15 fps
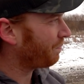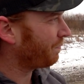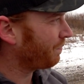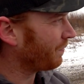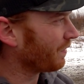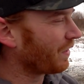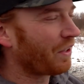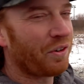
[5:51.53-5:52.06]
The
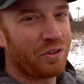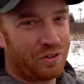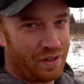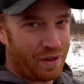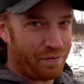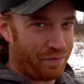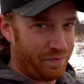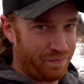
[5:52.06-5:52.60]
good thing about
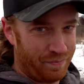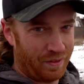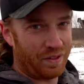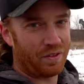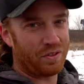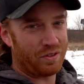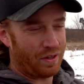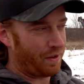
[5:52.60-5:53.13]
stuff. this trip
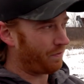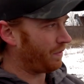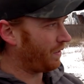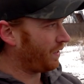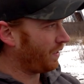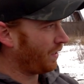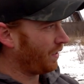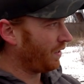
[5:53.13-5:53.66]
is it's
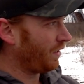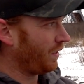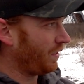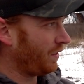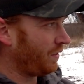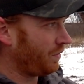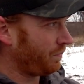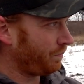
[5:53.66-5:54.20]
stuff. coming
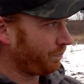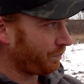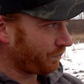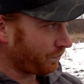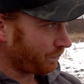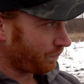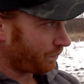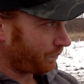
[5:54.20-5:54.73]
back
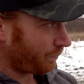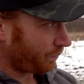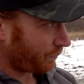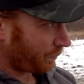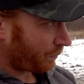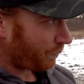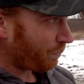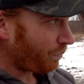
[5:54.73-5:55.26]
to us
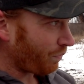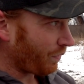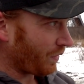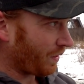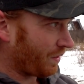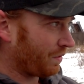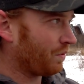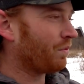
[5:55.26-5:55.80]
after our
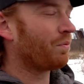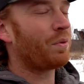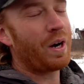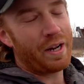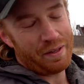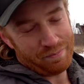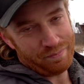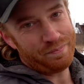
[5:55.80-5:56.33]
orienteering
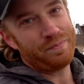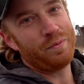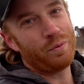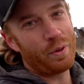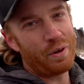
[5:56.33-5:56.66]
trip, right.